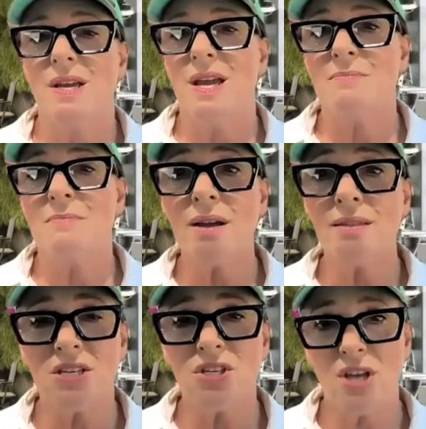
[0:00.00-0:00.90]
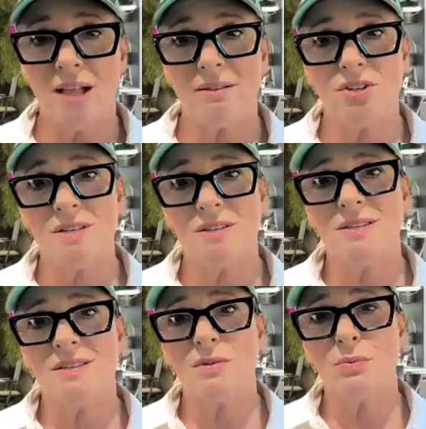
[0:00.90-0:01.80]
And among these
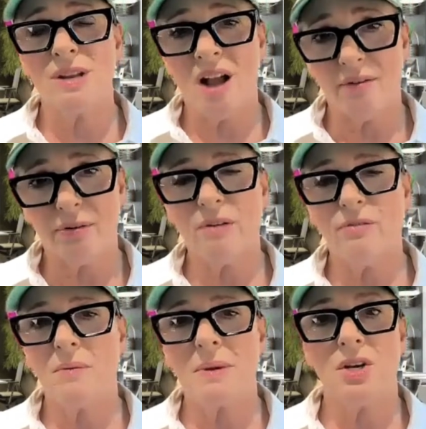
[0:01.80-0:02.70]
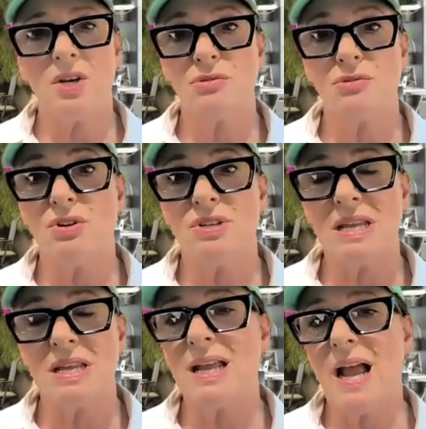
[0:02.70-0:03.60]
challenges, recovering from an injury or
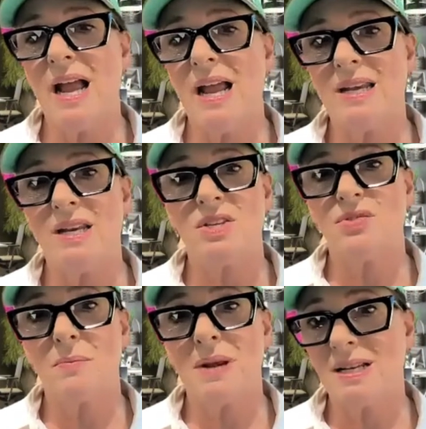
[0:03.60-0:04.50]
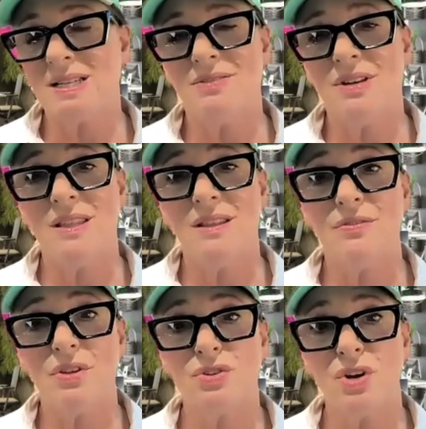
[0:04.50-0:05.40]
taking a hiatus from an activity that
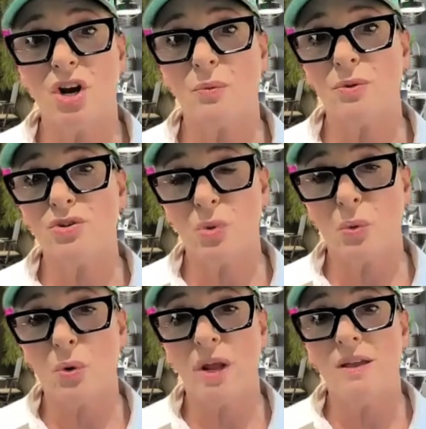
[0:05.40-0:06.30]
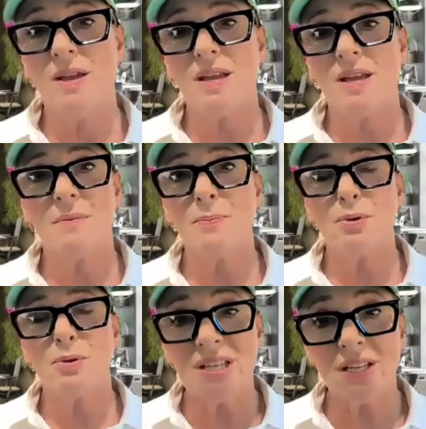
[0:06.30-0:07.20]
fills your heart with joy can be
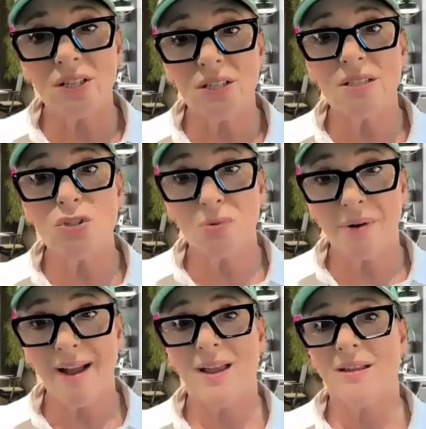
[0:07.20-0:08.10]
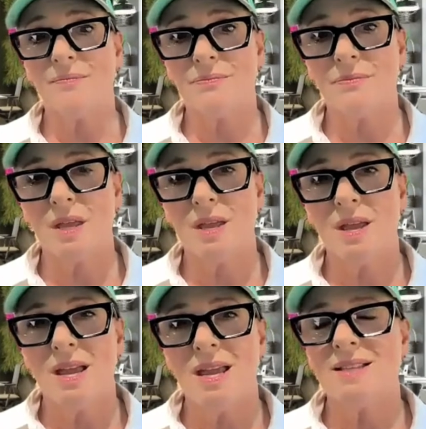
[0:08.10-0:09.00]
particularly trying.
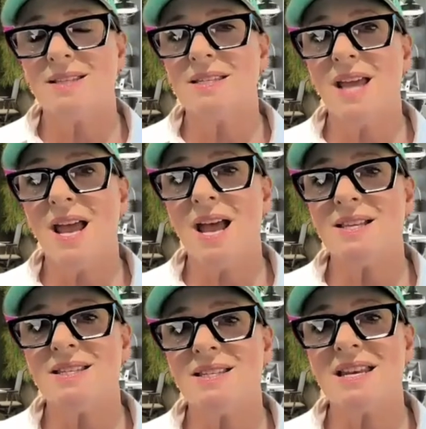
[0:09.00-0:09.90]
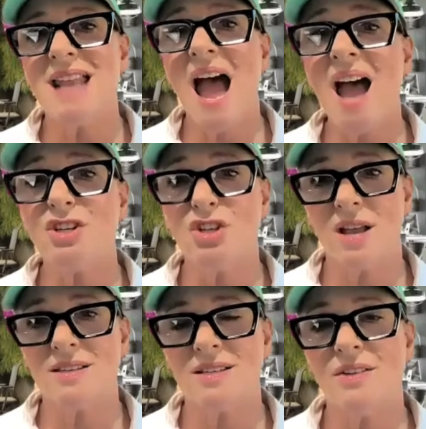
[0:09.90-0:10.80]
It's a test not
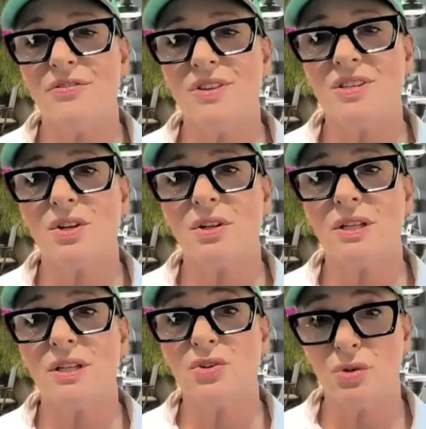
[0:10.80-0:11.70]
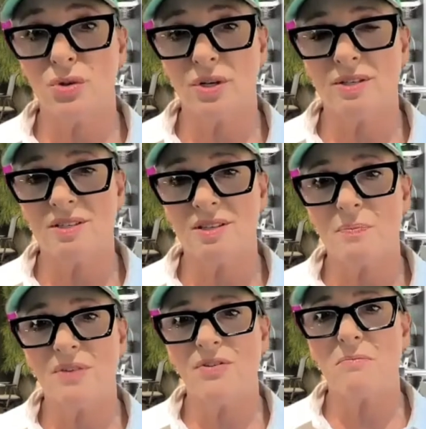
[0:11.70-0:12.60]
just of physical endurance,
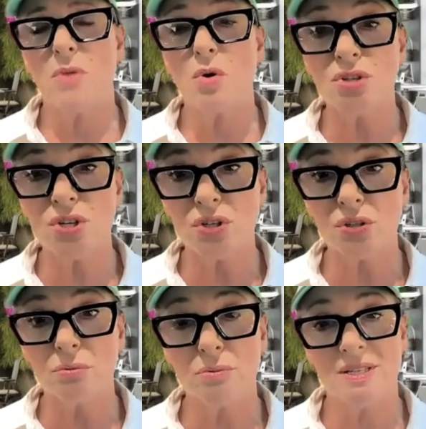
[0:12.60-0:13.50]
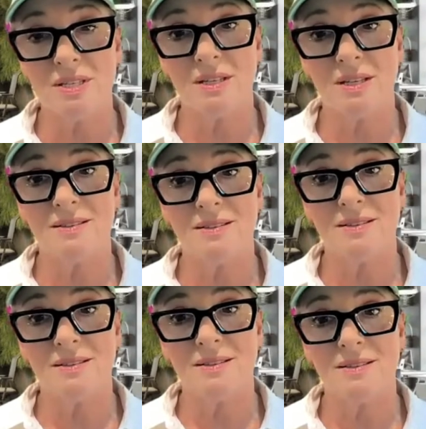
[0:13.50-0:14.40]
but of emotional
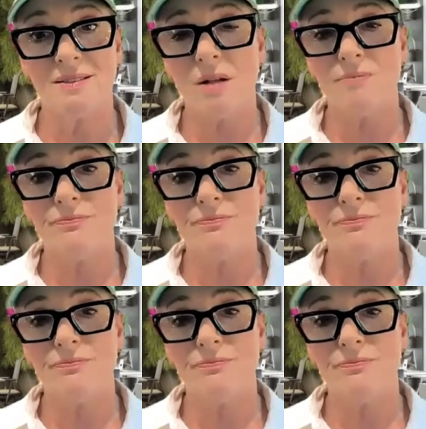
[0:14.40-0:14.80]
resilience as well.